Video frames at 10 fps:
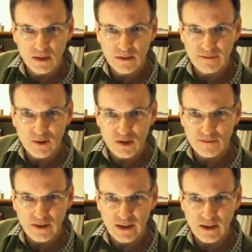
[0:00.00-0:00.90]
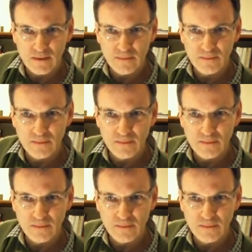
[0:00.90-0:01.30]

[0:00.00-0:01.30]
the 1st finger